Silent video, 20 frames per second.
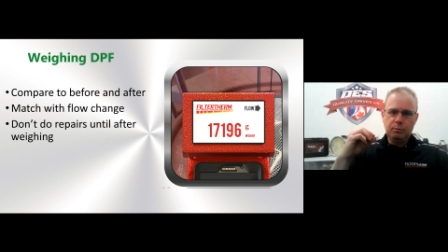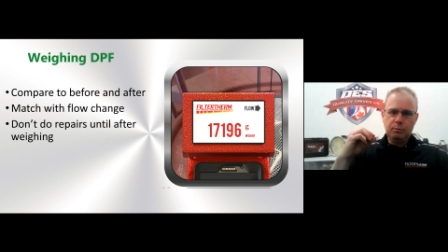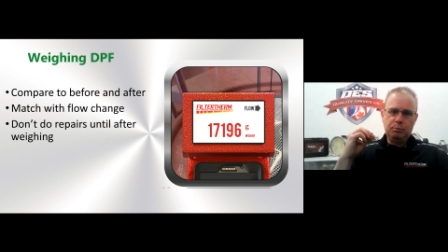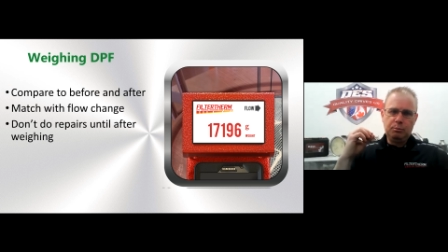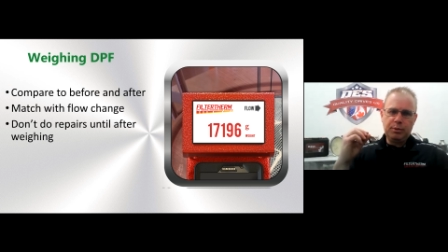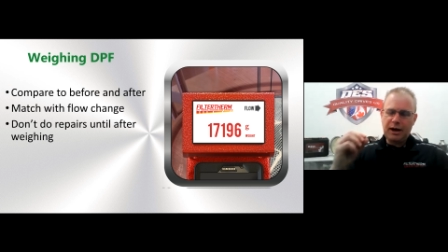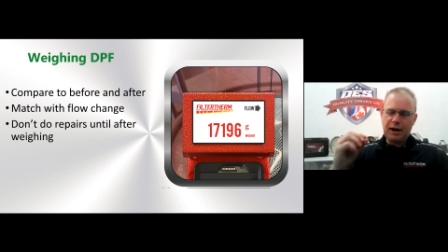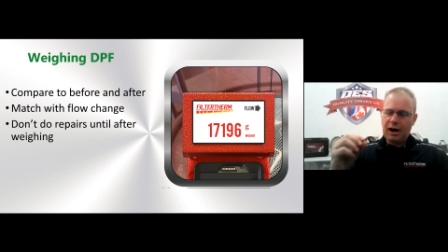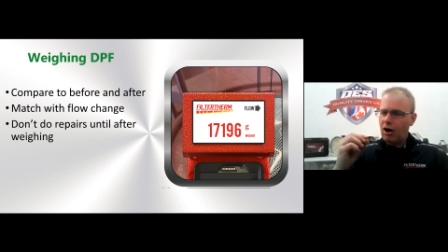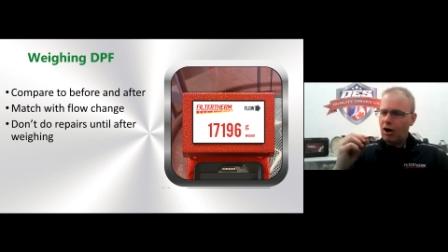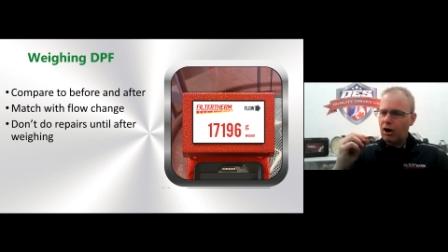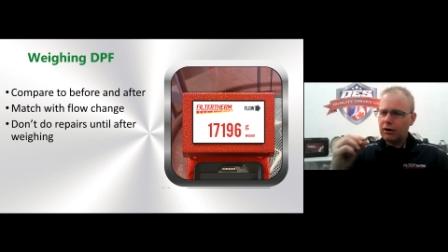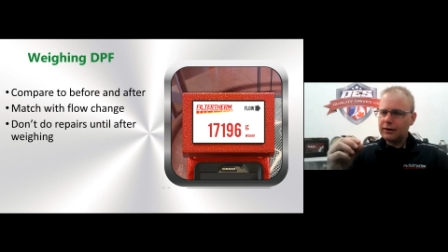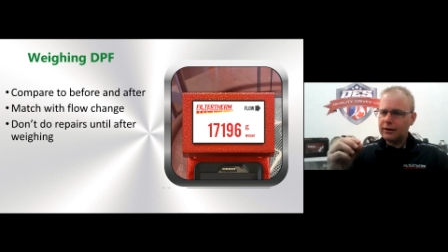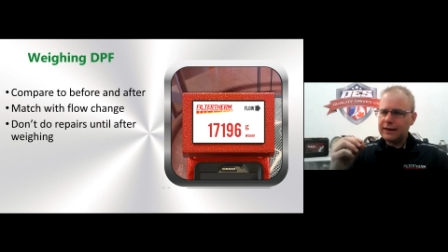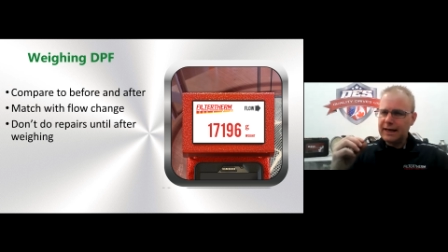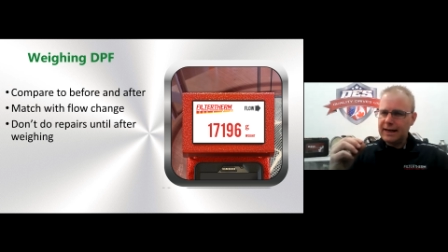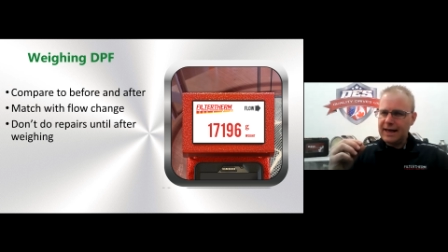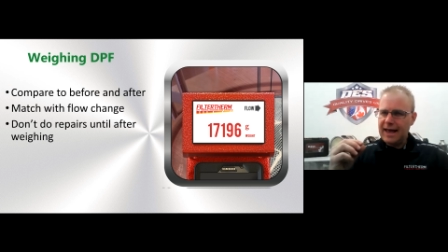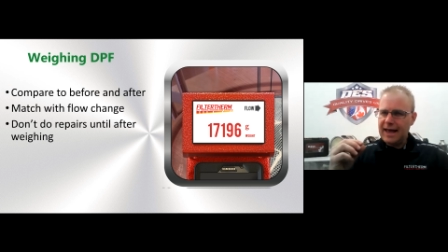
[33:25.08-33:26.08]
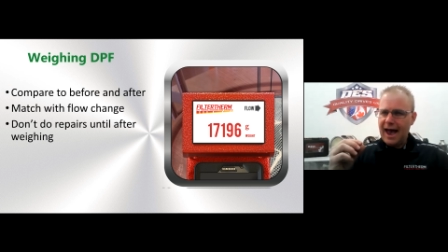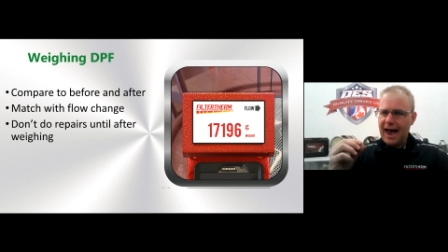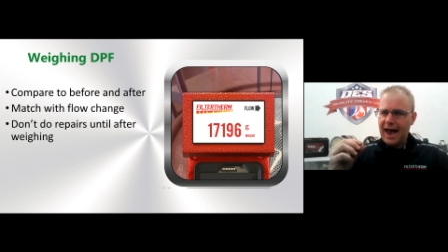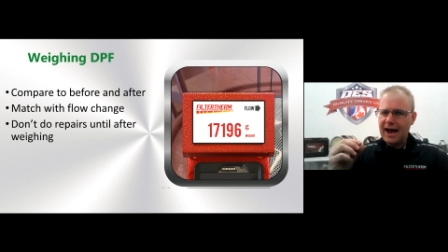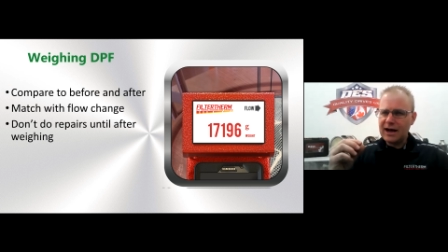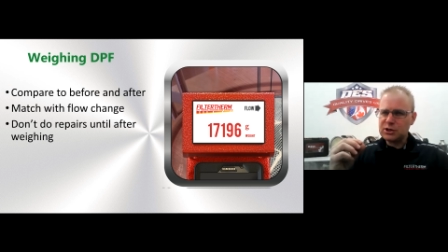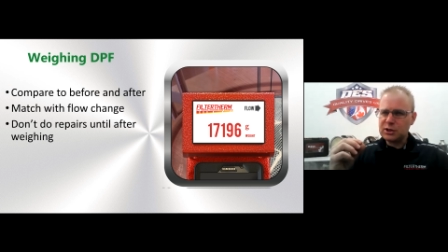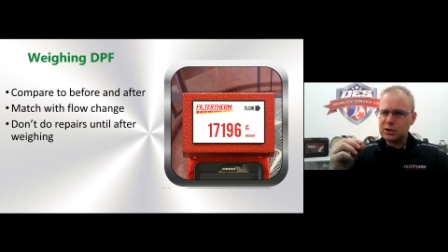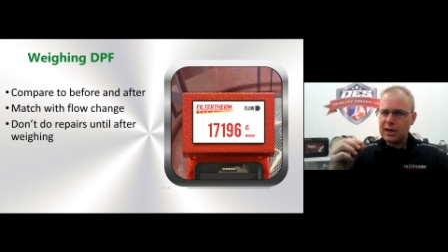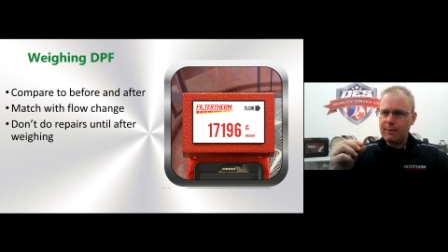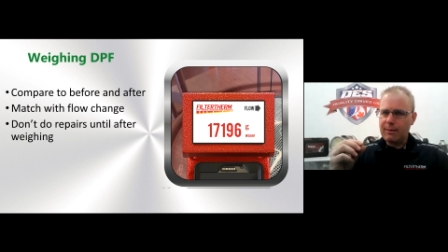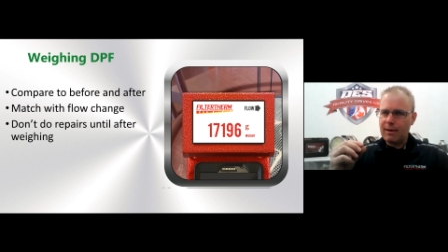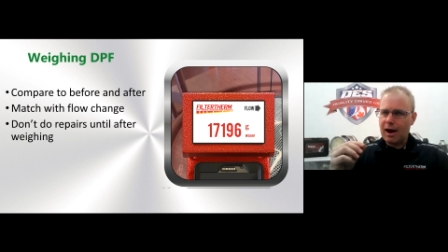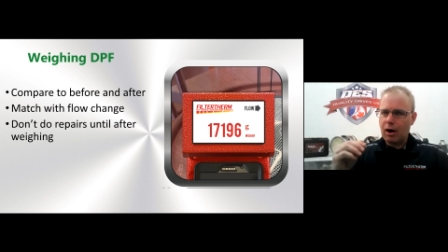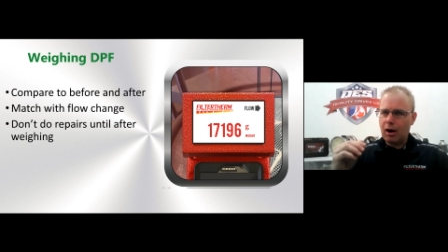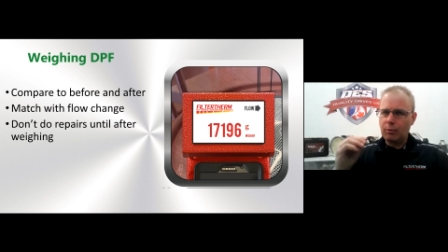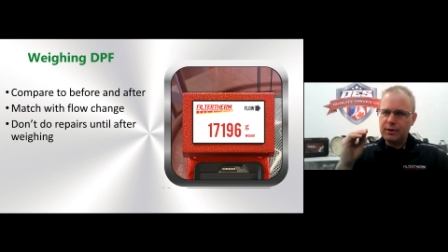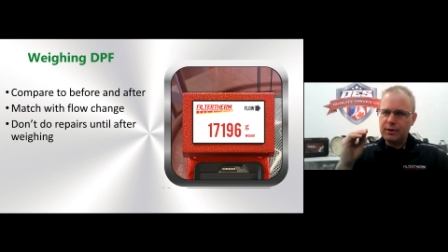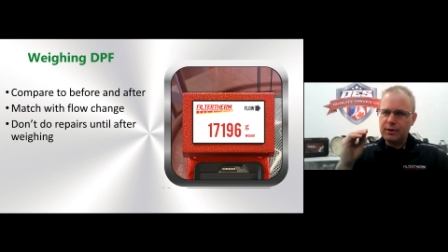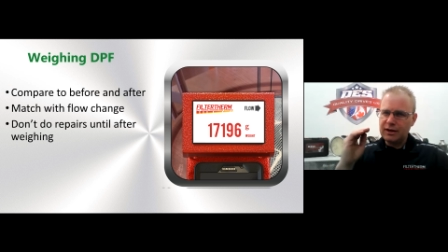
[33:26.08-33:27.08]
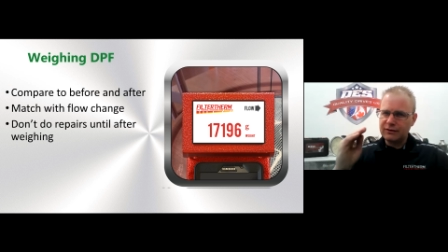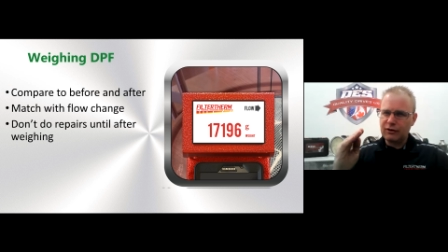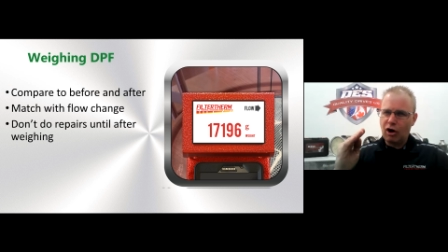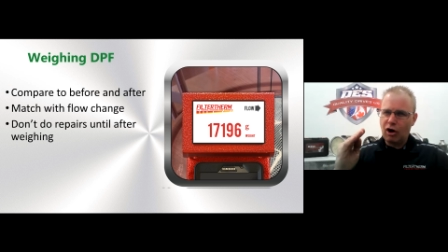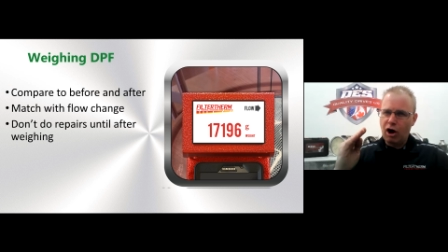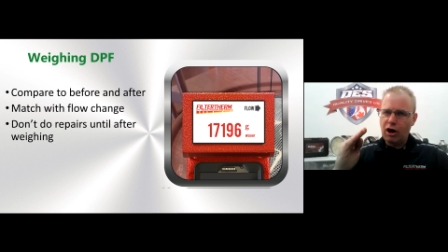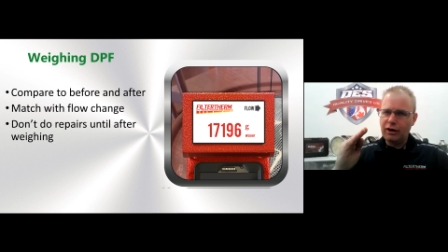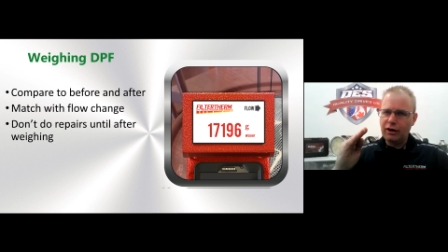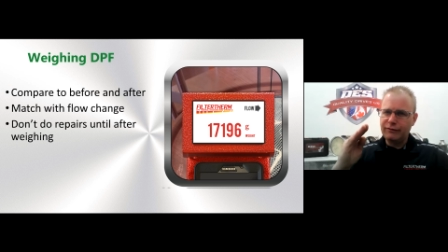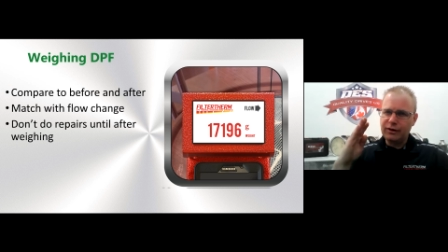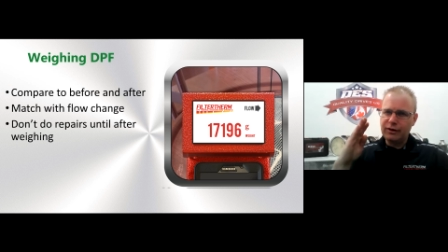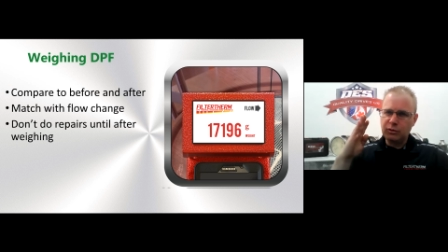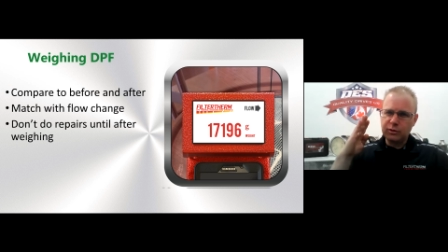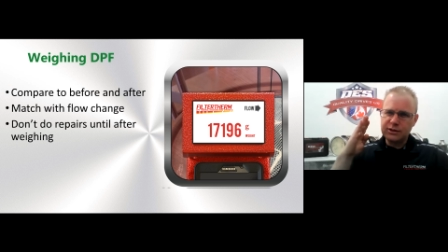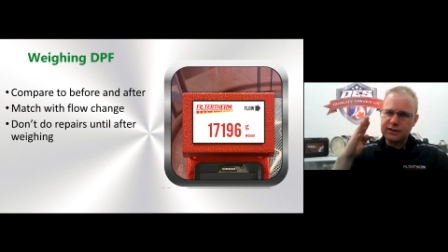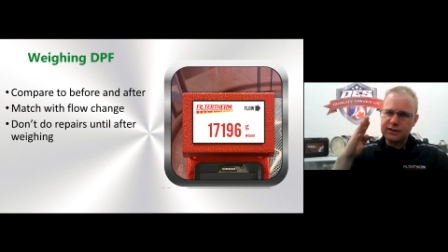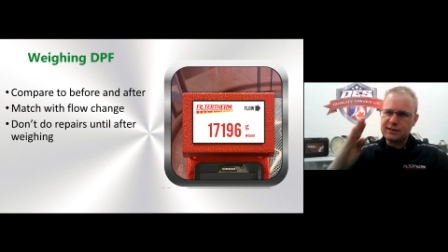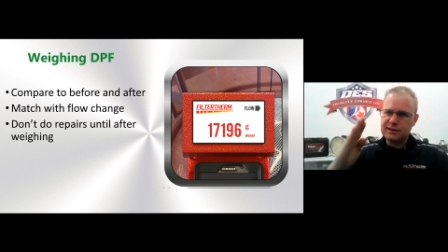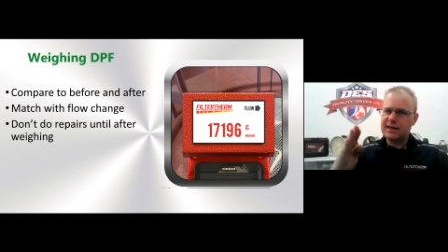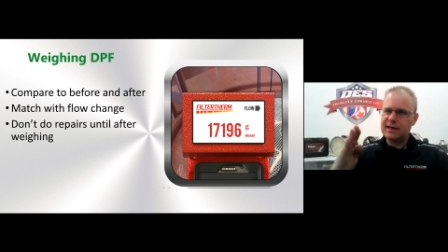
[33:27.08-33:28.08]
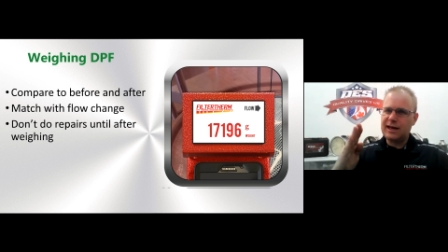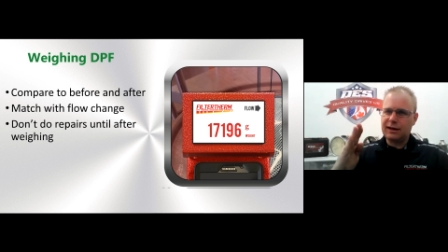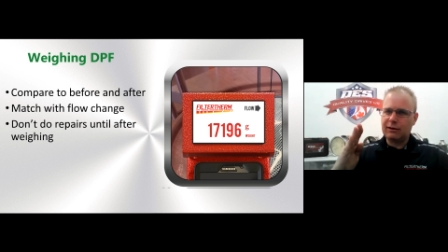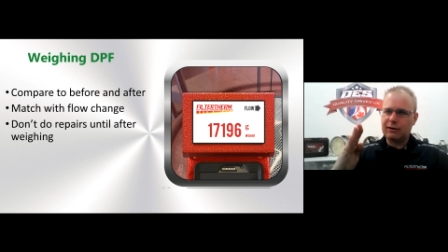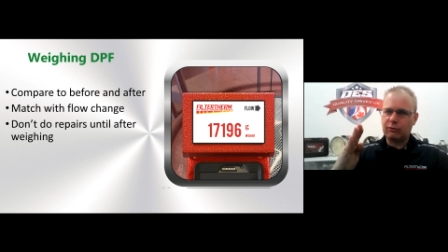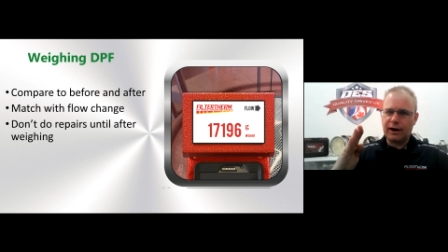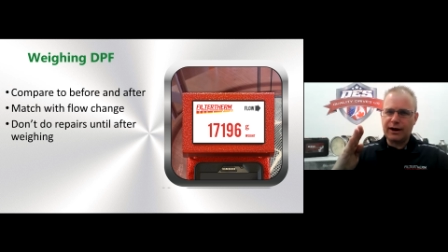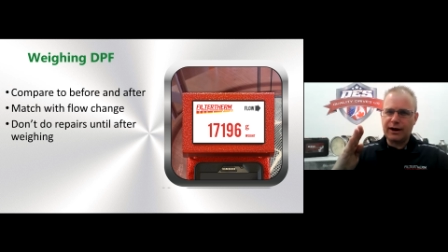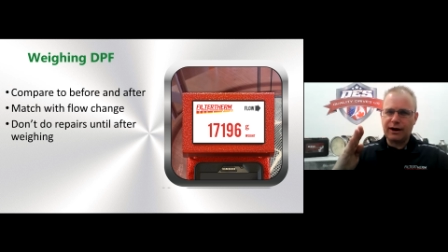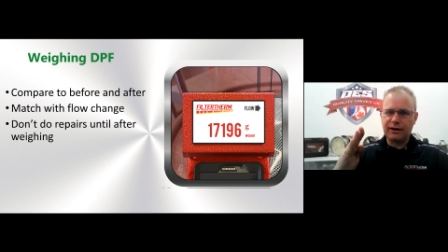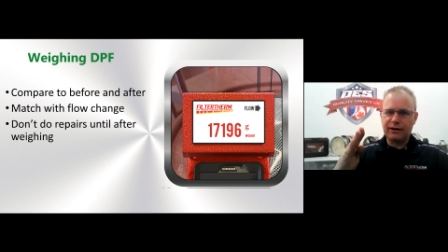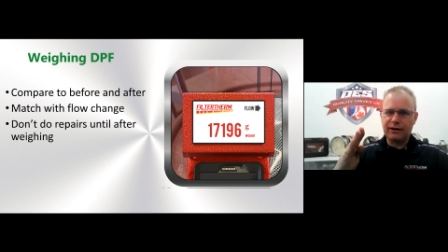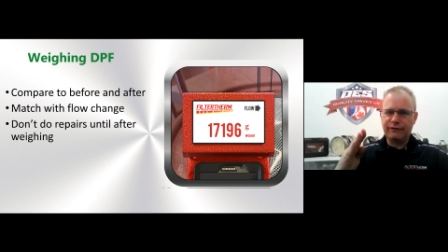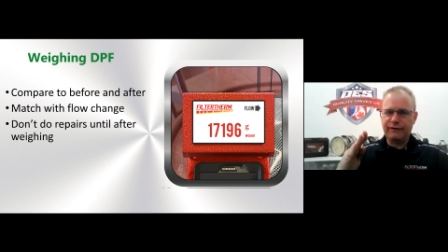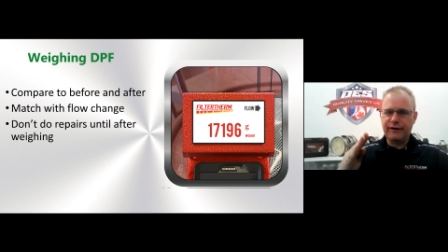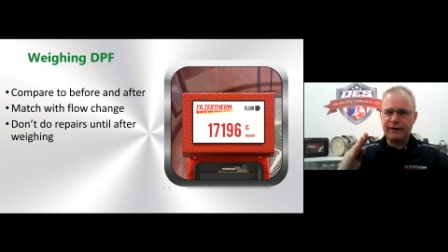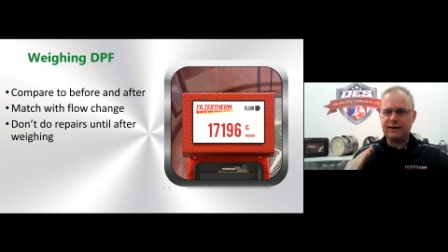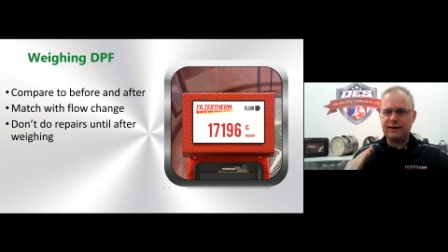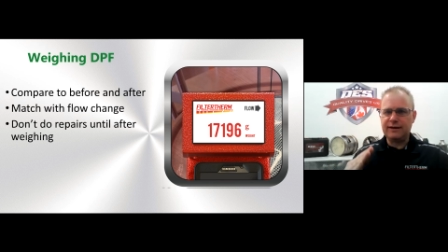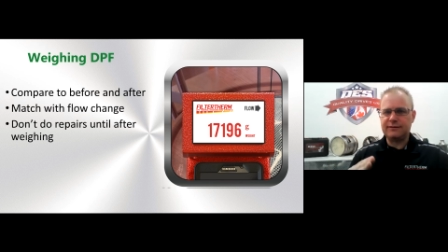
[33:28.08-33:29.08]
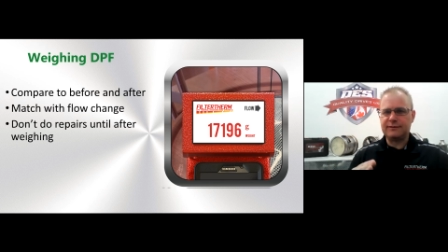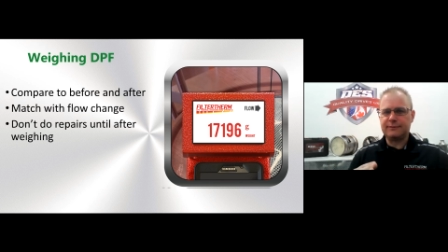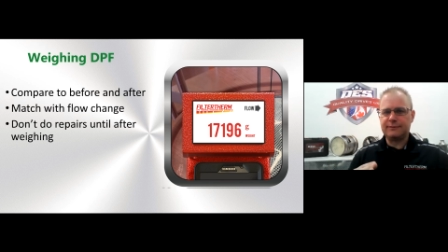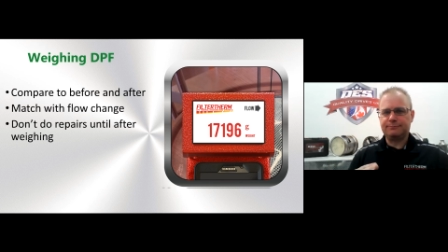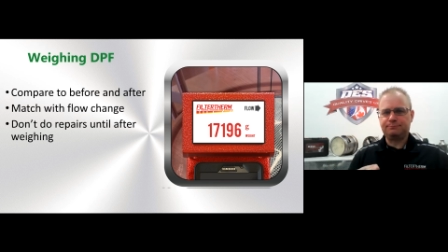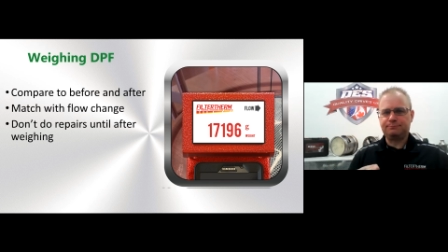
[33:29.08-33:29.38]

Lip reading: but hardly any ash came out because all of it was sitting right on the face.